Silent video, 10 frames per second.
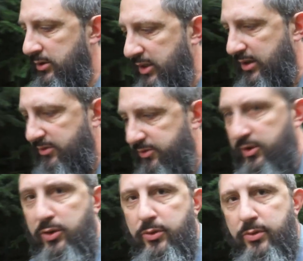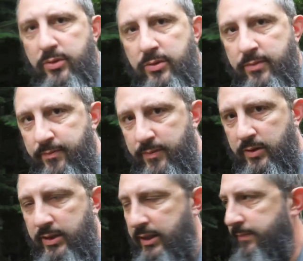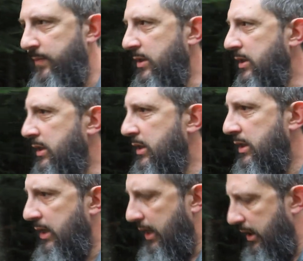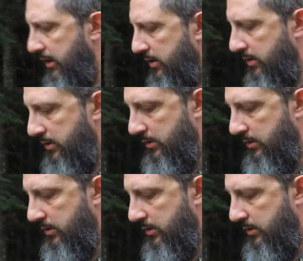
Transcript: say the flu, okay? And